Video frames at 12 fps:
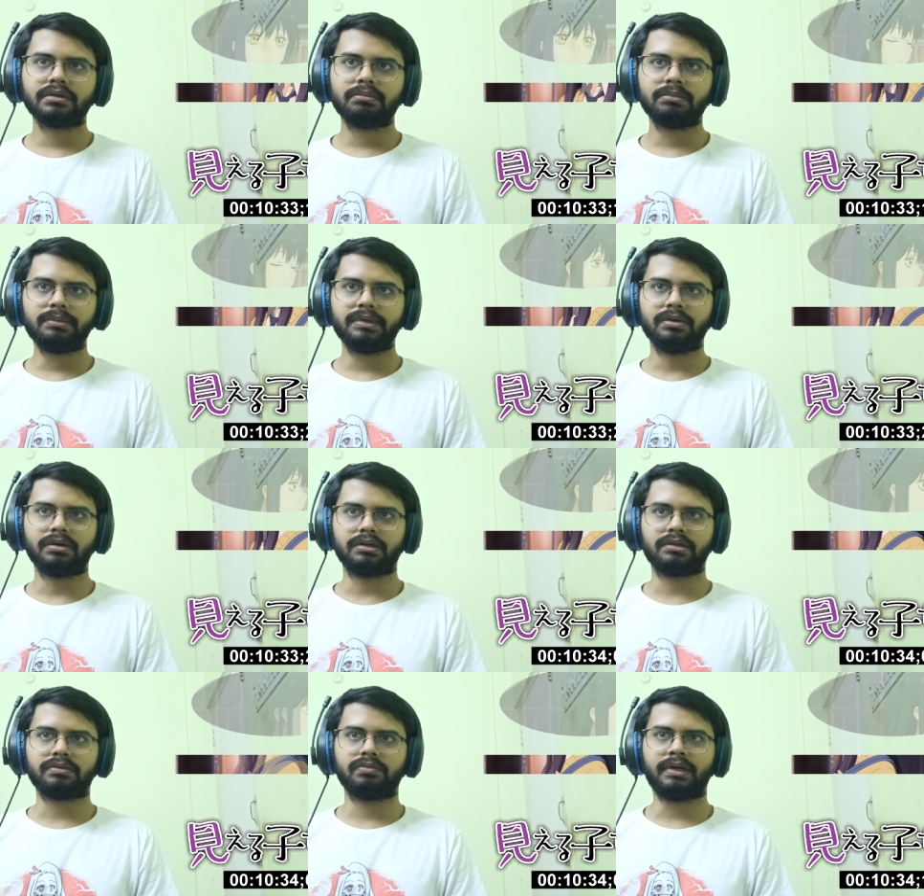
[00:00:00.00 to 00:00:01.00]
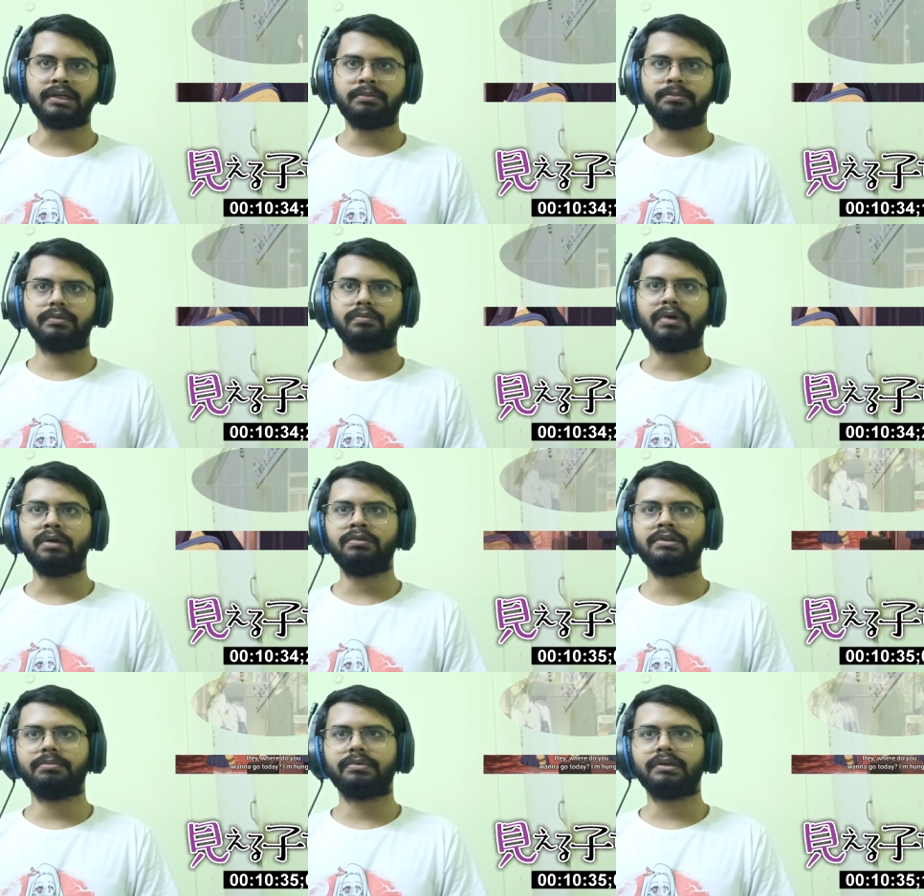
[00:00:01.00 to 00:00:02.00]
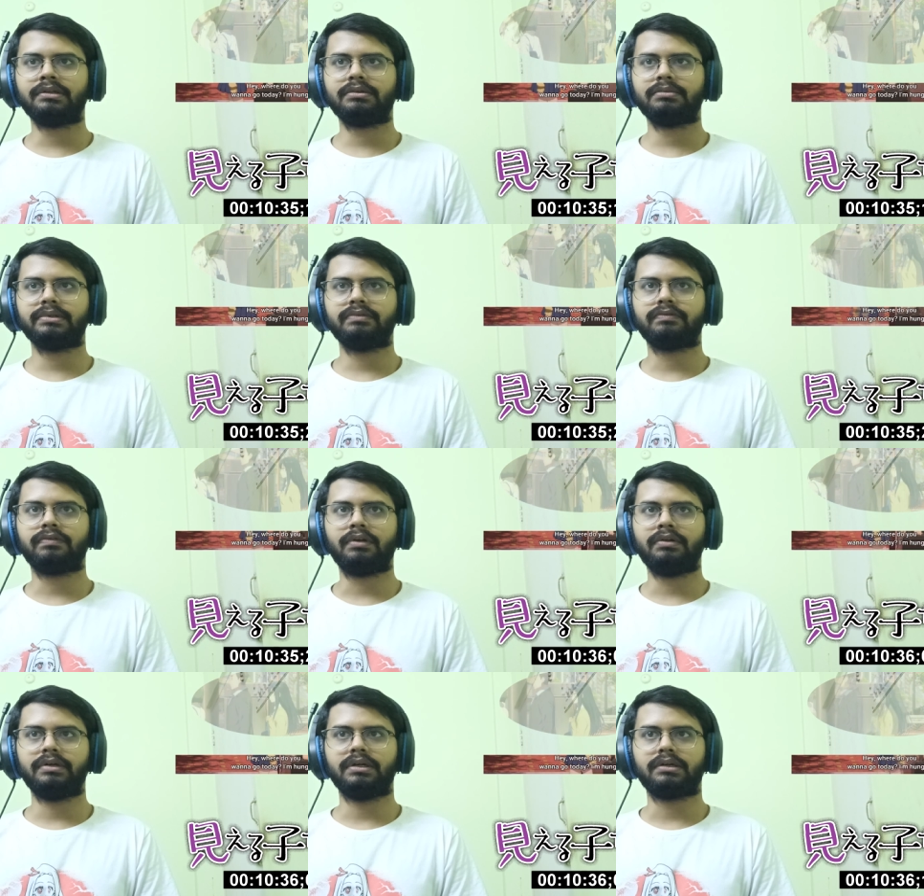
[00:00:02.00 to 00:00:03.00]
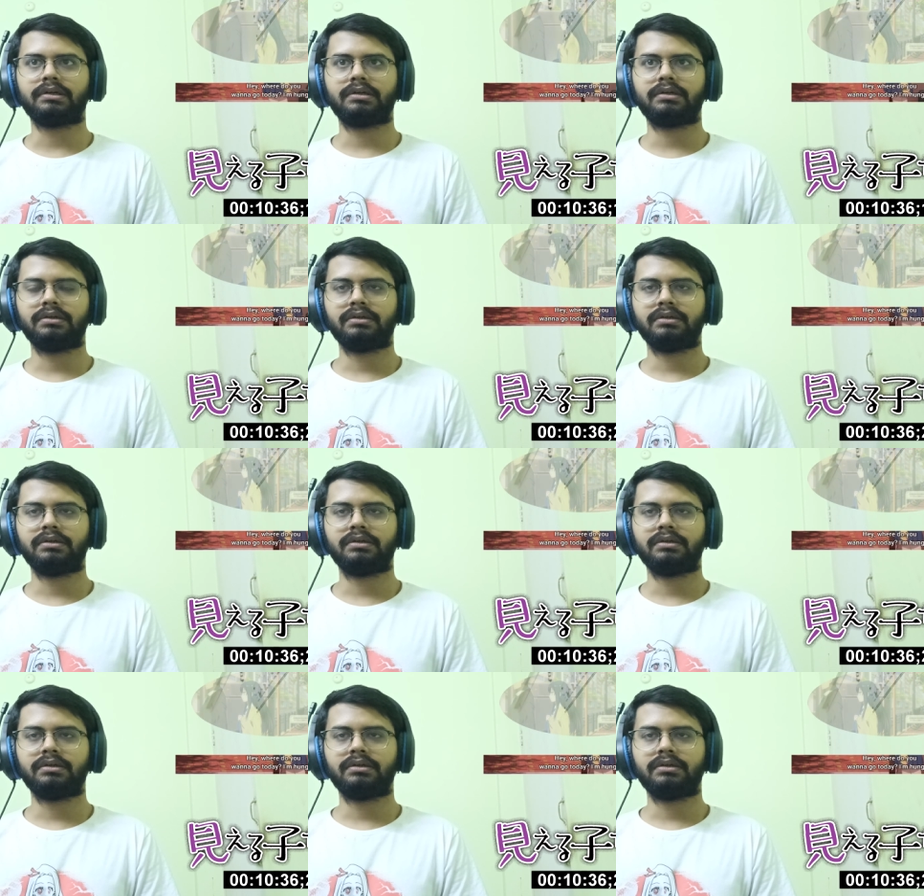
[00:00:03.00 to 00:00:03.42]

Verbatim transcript: Maybe not. Why would the brother be following her?